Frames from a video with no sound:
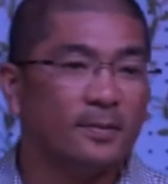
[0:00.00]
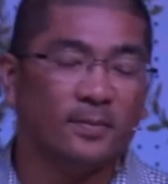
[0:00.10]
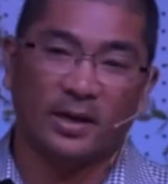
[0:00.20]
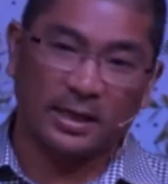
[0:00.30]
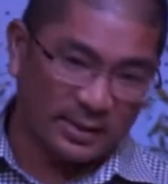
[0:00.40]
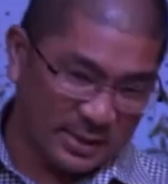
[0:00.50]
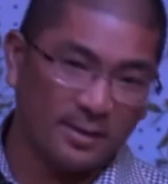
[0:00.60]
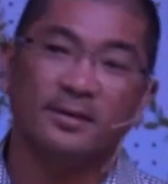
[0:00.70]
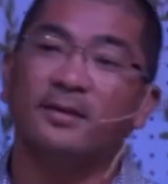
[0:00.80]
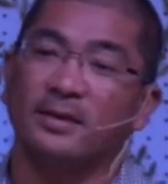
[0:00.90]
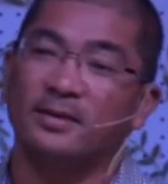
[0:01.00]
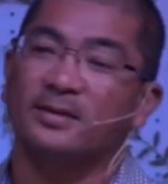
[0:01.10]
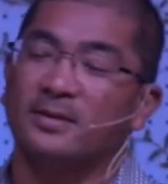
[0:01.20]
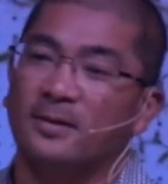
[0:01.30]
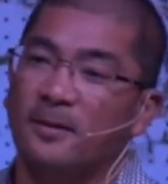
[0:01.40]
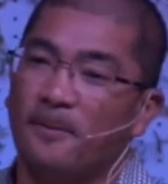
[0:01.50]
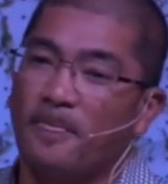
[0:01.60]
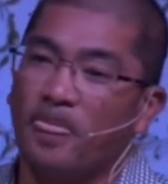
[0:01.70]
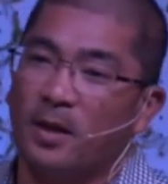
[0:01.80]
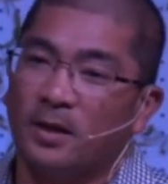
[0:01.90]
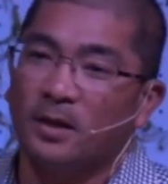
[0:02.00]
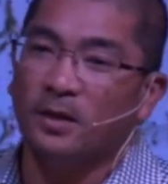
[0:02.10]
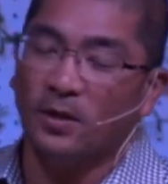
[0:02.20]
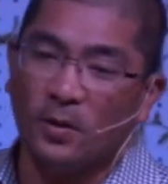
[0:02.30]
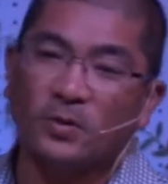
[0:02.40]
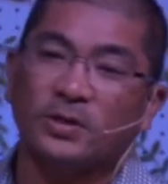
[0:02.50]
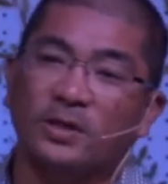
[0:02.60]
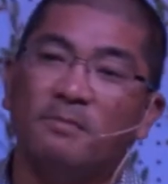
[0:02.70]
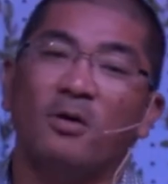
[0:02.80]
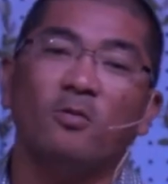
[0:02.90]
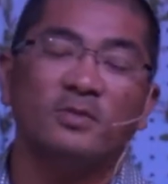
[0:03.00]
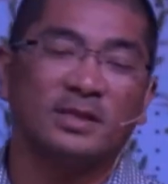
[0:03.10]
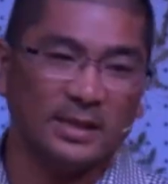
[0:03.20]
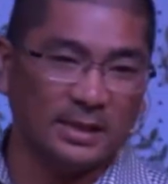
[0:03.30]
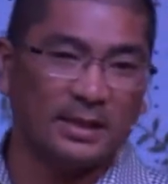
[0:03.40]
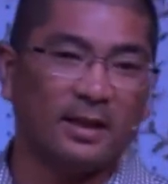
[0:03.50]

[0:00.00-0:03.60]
But I can tell you this those are the moments in